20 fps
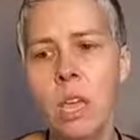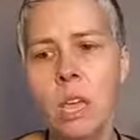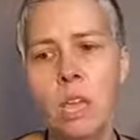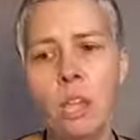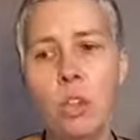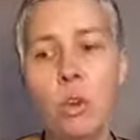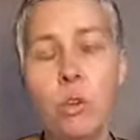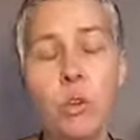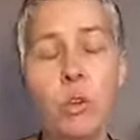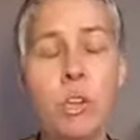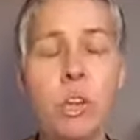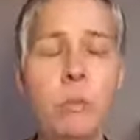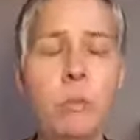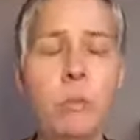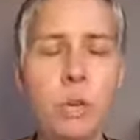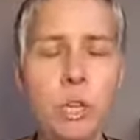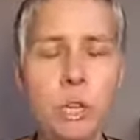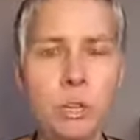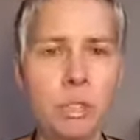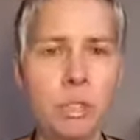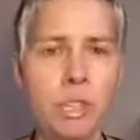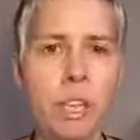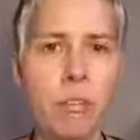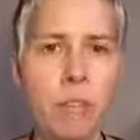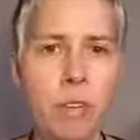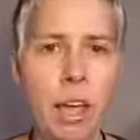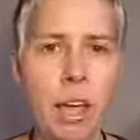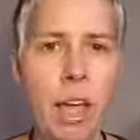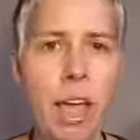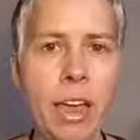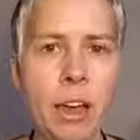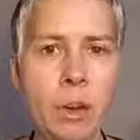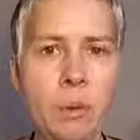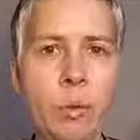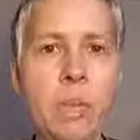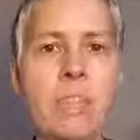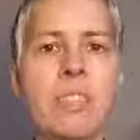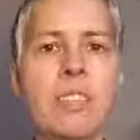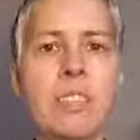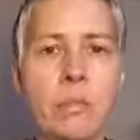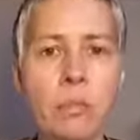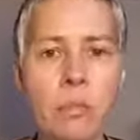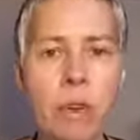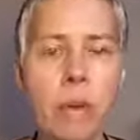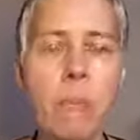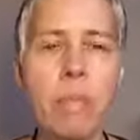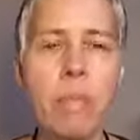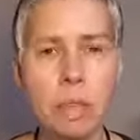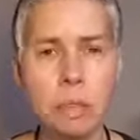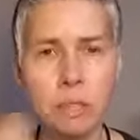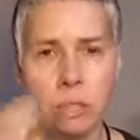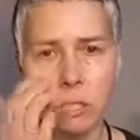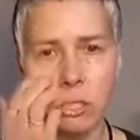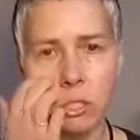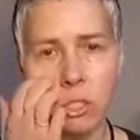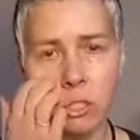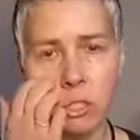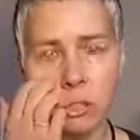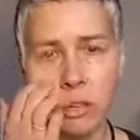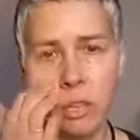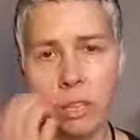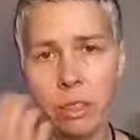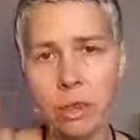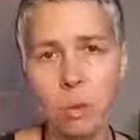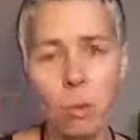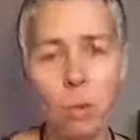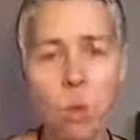you know you're going to put yourself at higher risk from that surgery then